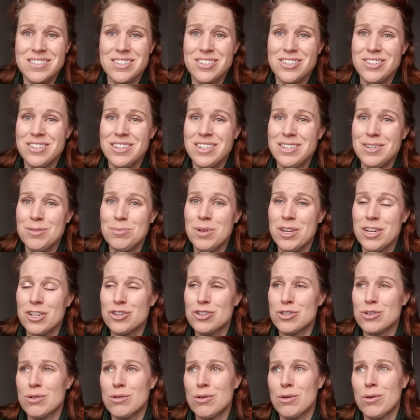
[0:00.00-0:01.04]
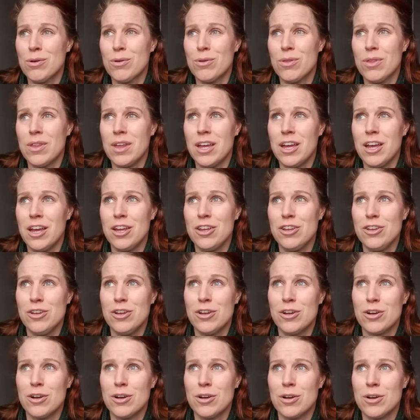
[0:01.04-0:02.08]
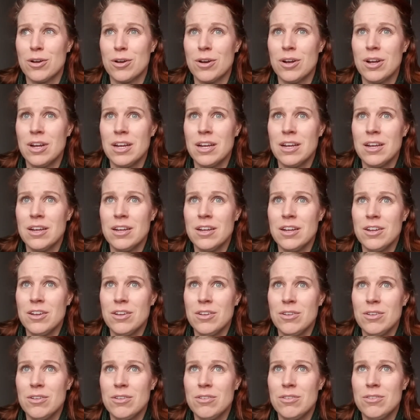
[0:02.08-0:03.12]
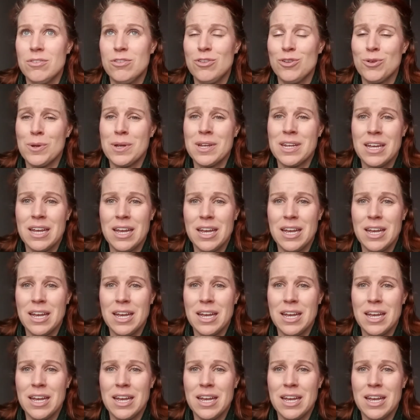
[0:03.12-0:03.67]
then you need to make sure that you're doing